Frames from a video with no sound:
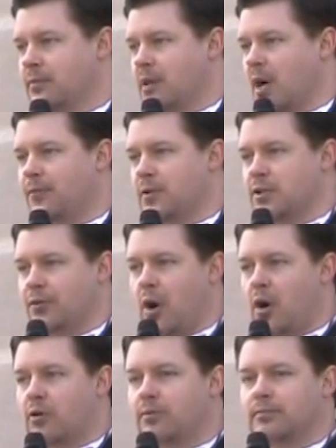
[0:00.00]
comforts of
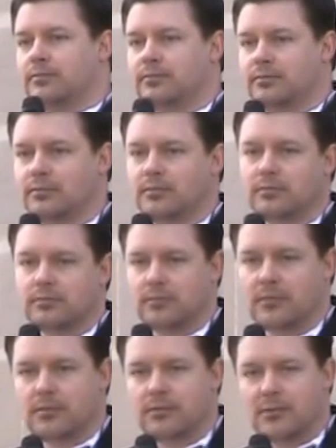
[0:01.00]
home,
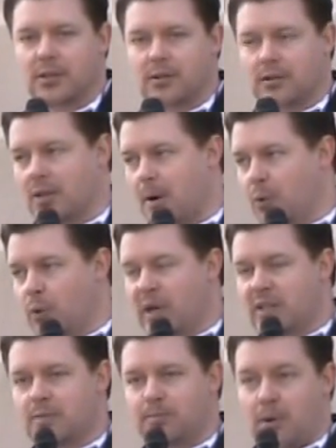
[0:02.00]
a couple weeks